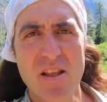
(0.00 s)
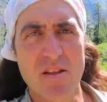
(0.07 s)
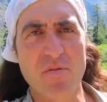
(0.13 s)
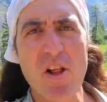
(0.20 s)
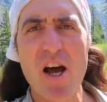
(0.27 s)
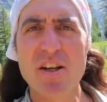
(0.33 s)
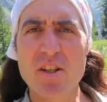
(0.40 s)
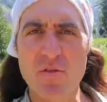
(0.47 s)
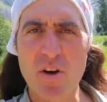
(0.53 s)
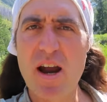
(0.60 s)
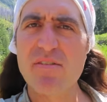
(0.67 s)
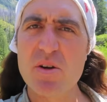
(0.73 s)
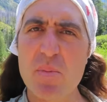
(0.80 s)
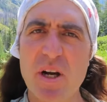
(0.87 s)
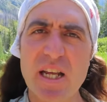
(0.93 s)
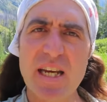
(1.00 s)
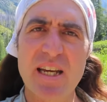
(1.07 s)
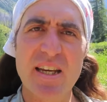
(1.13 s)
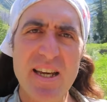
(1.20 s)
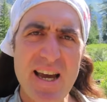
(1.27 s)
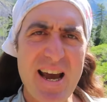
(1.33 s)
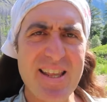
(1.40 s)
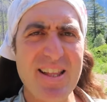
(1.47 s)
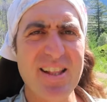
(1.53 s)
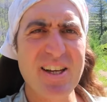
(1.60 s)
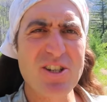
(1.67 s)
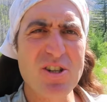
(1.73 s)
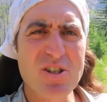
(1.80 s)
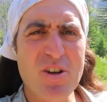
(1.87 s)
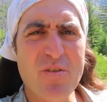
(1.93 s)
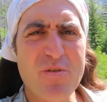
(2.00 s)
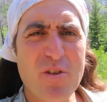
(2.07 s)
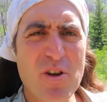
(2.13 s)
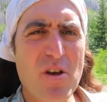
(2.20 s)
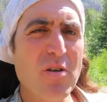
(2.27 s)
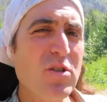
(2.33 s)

The vlogs are for everybody, and the lectures are for